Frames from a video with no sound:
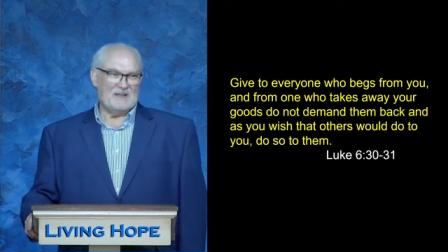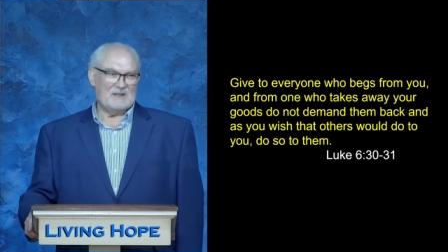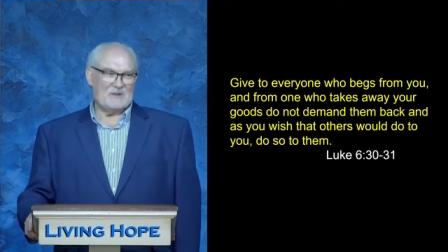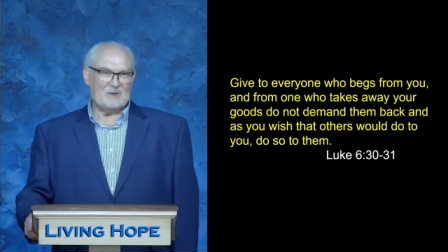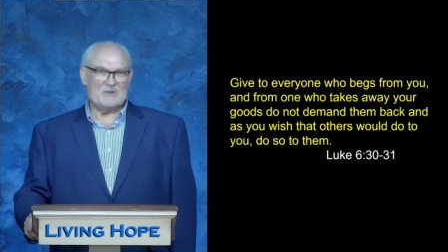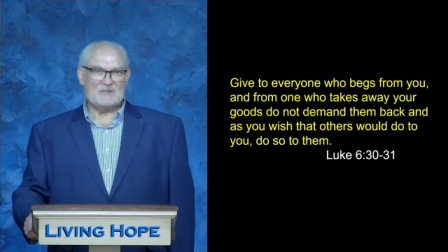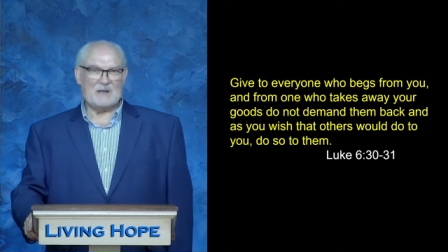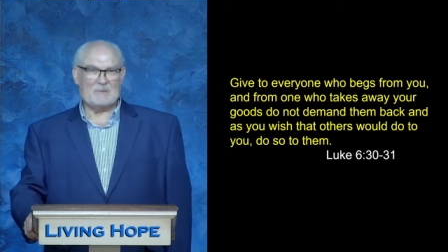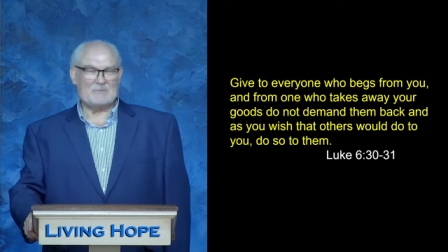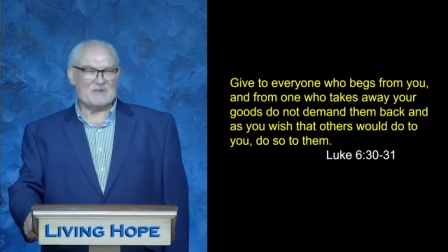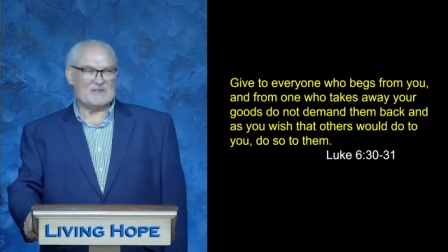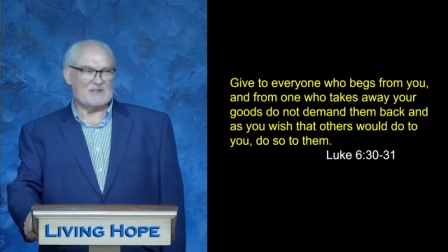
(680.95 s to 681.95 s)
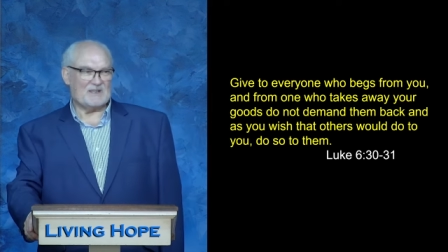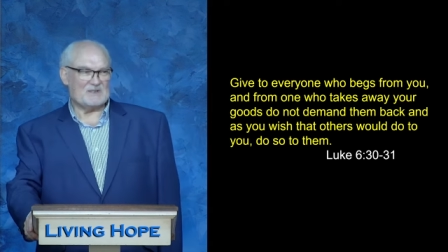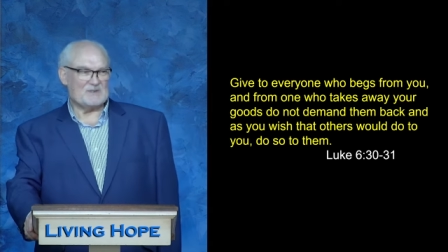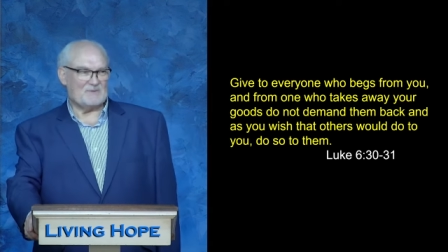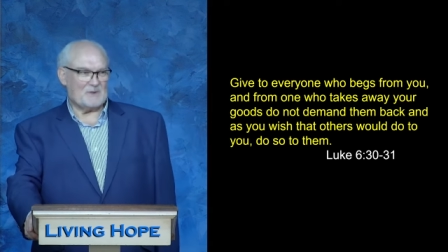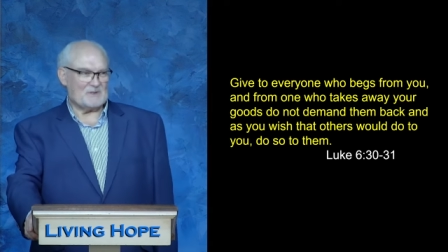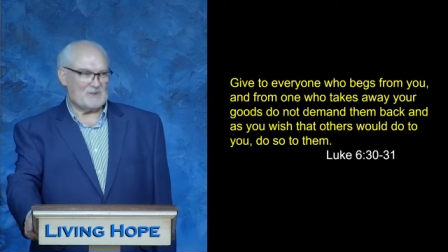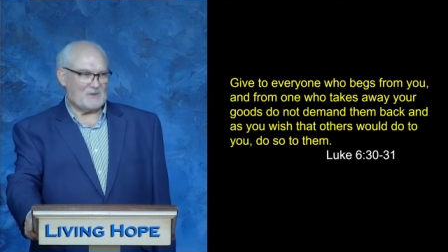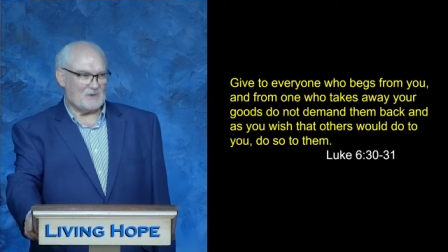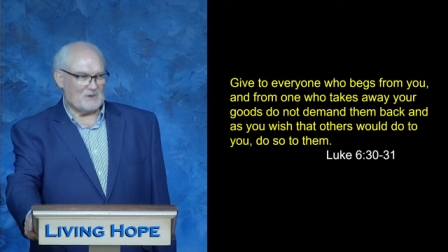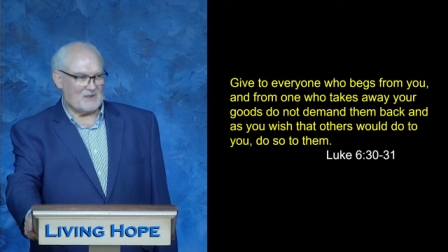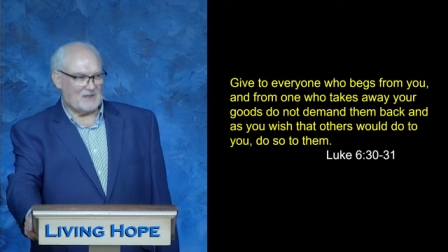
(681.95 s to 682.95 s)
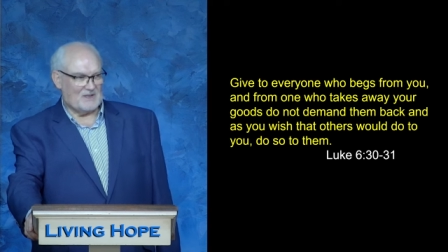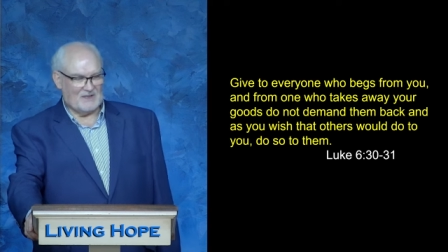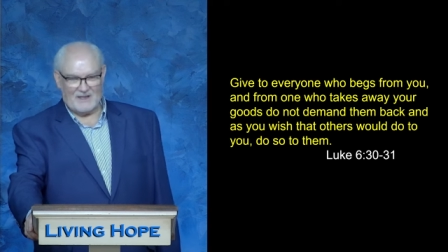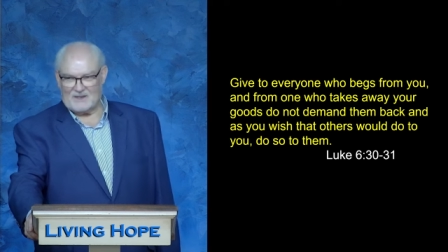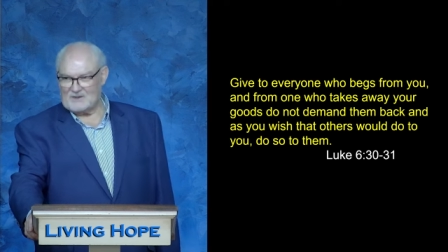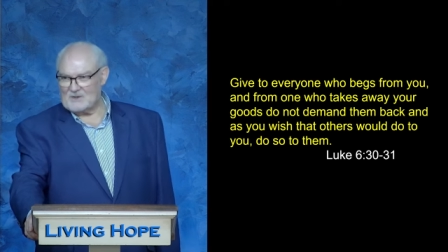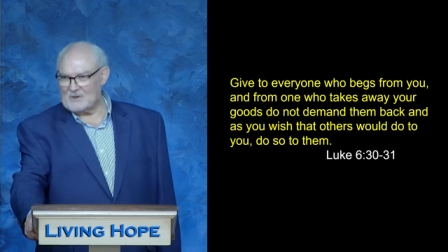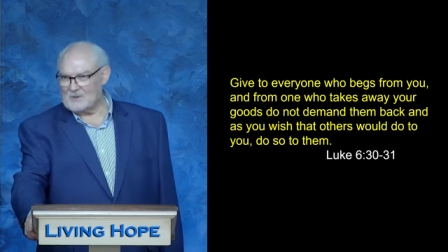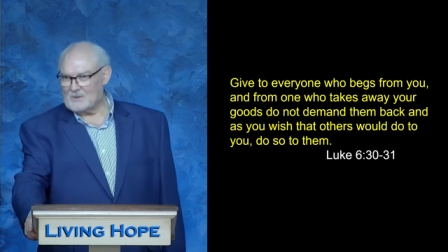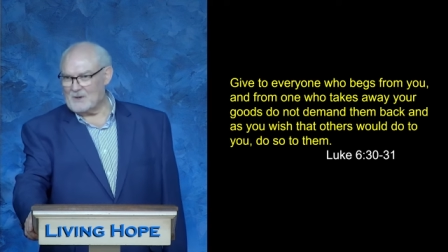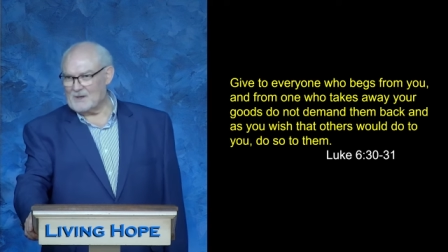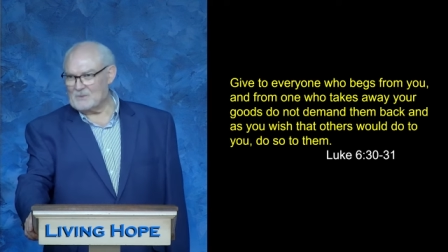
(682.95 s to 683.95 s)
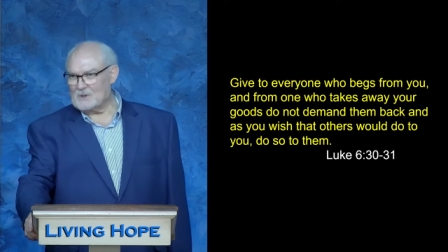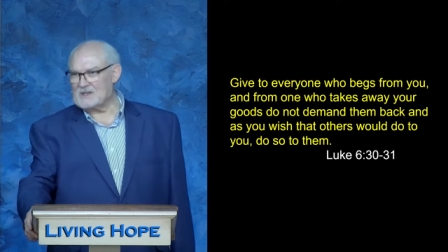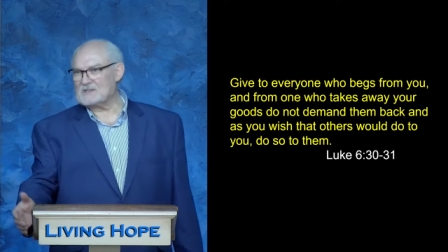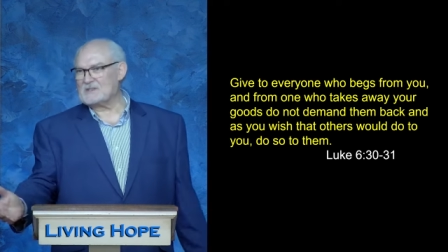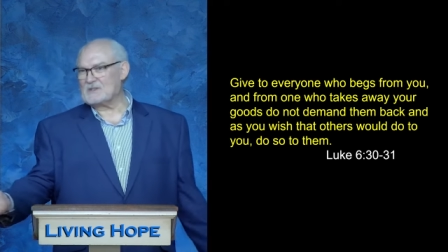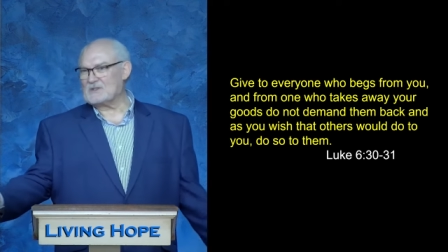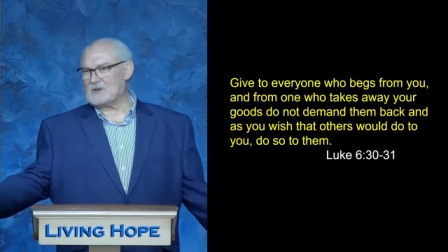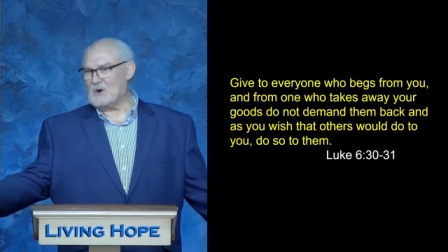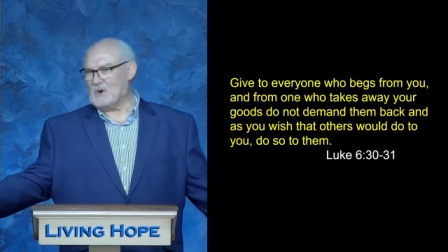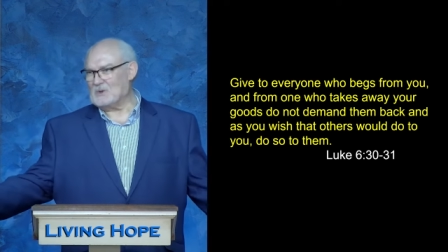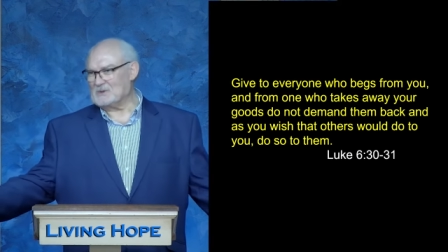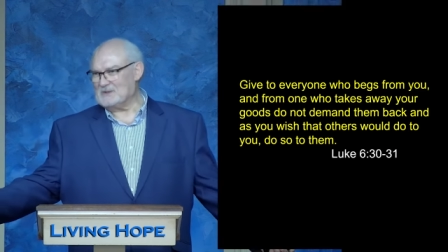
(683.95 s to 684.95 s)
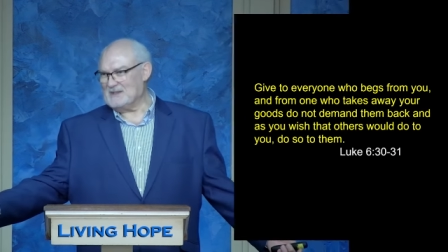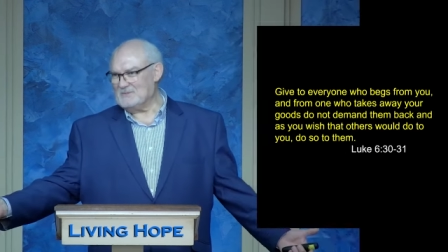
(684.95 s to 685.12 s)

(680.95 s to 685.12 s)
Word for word: Luke chapter 6, verse 30 and 31. What is this called? And